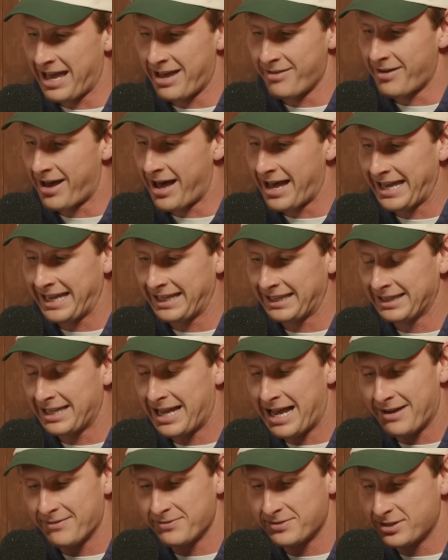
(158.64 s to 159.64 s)
ever. He
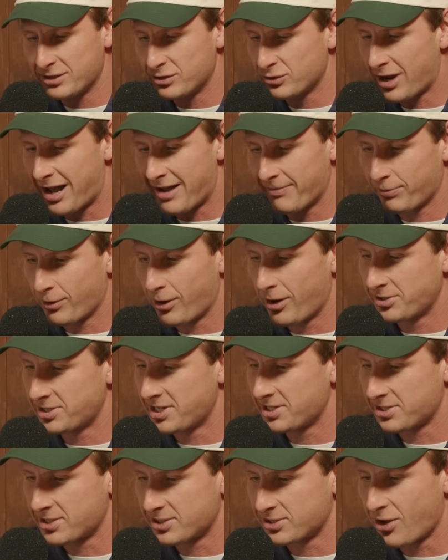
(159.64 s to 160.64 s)
loves the draft
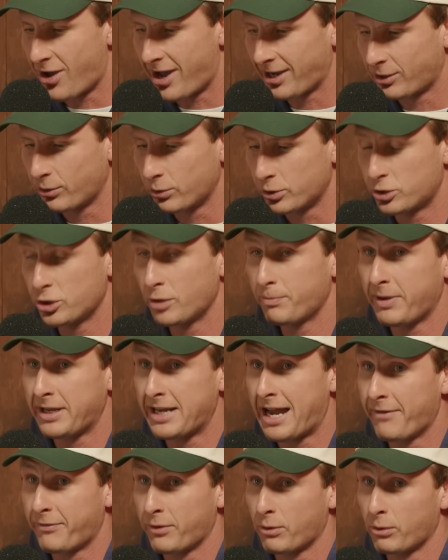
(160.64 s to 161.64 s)
process, the cycle. Should be an A for